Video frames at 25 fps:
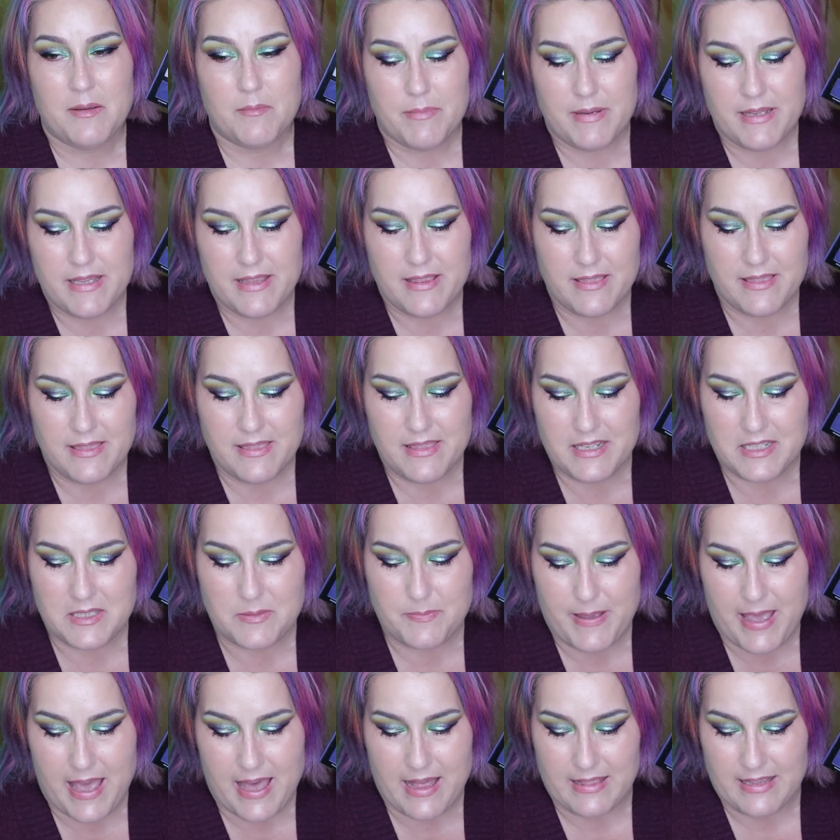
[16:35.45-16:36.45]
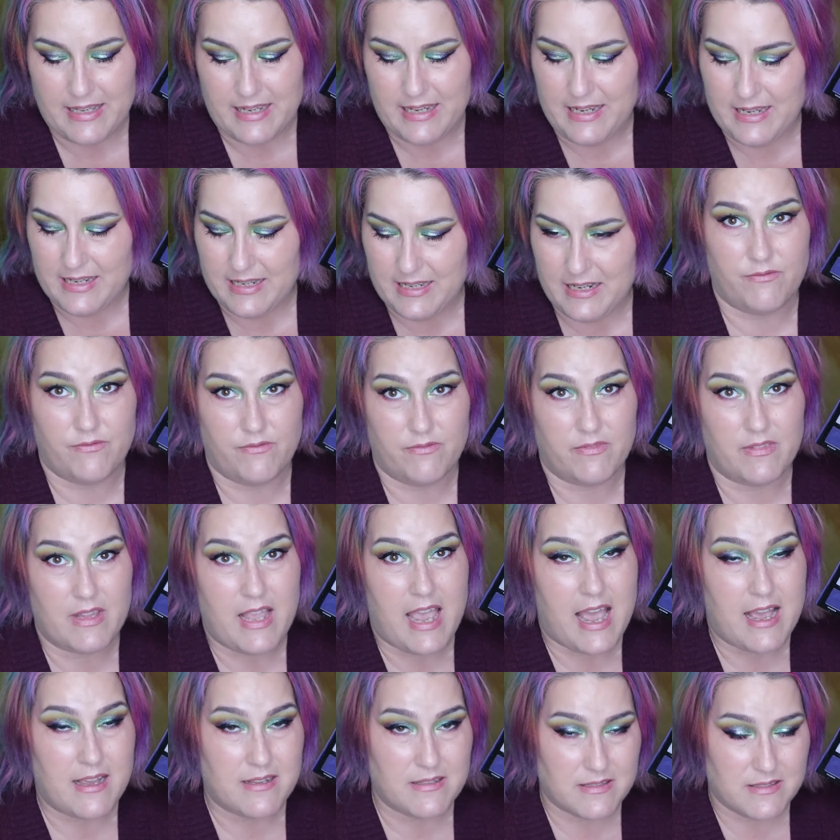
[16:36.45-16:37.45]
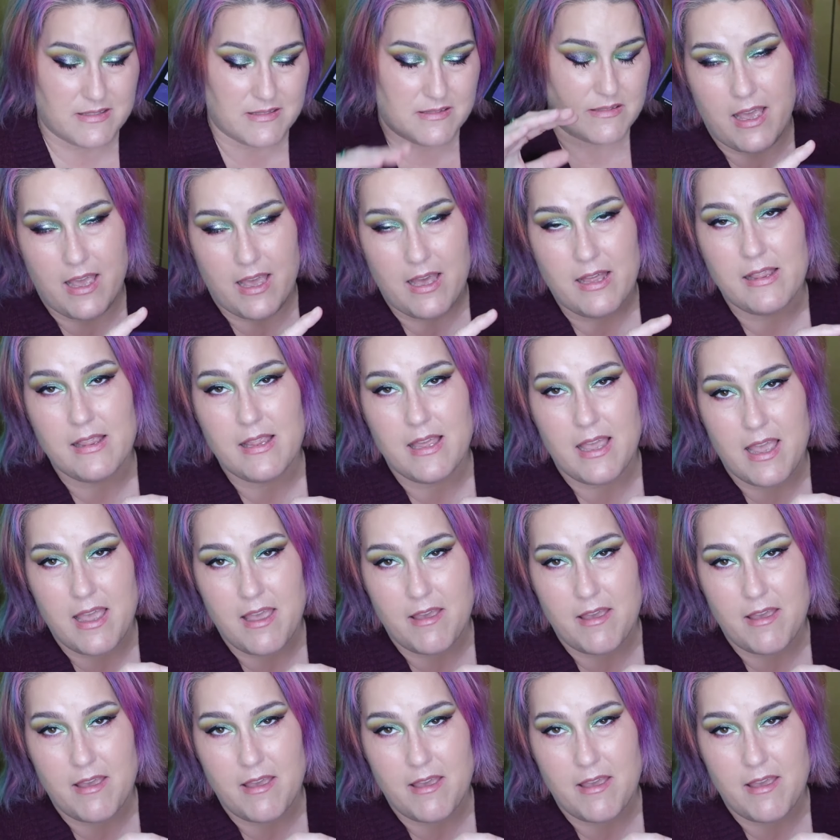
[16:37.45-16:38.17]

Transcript: but this palette has a,